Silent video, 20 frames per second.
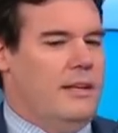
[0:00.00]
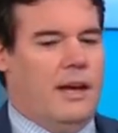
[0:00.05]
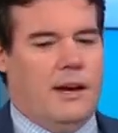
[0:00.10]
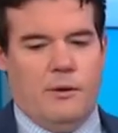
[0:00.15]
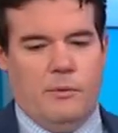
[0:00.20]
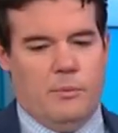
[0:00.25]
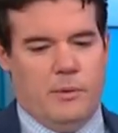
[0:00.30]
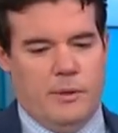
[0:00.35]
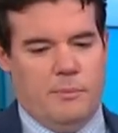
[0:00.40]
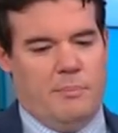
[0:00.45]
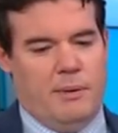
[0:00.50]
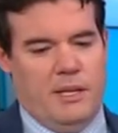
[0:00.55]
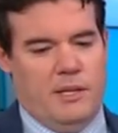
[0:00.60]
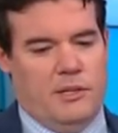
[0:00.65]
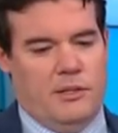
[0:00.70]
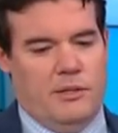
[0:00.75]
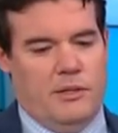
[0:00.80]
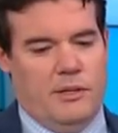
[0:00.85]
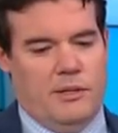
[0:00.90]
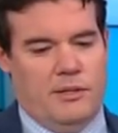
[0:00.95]
Yeah, it would have
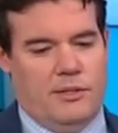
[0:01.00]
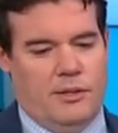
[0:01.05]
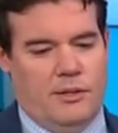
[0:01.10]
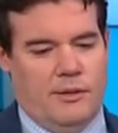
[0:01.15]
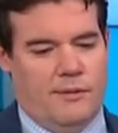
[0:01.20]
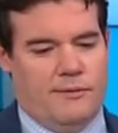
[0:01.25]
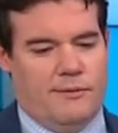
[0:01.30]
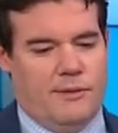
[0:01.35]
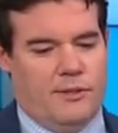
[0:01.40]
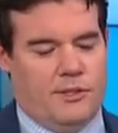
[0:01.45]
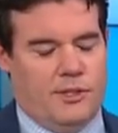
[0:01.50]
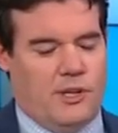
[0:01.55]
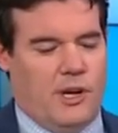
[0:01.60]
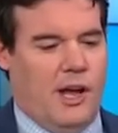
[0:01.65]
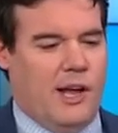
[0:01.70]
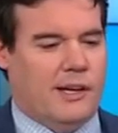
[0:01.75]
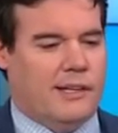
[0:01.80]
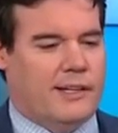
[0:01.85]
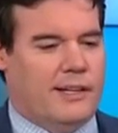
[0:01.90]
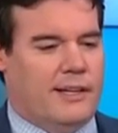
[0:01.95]
been a sort of
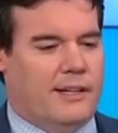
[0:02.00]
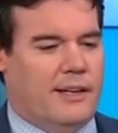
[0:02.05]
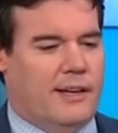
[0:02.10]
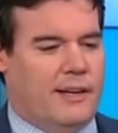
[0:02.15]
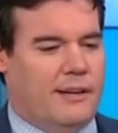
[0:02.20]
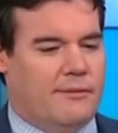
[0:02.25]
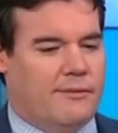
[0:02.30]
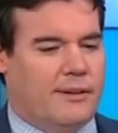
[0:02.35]
shock and,